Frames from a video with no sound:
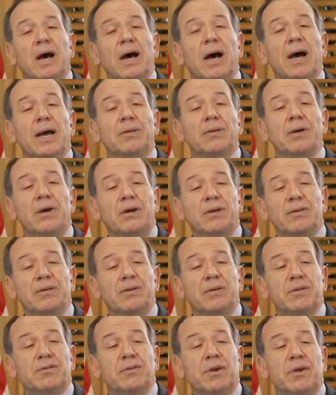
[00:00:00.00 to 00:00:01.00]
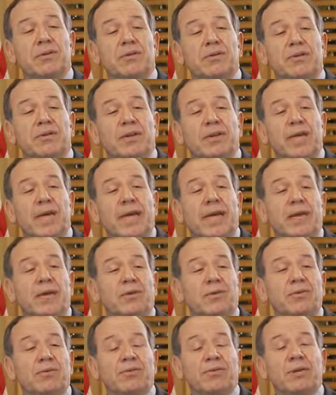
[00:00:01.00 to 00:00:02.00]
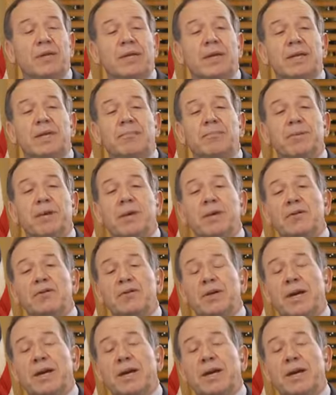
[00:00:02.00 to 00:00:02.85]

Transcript: I talked to a judge today who's still on the bench,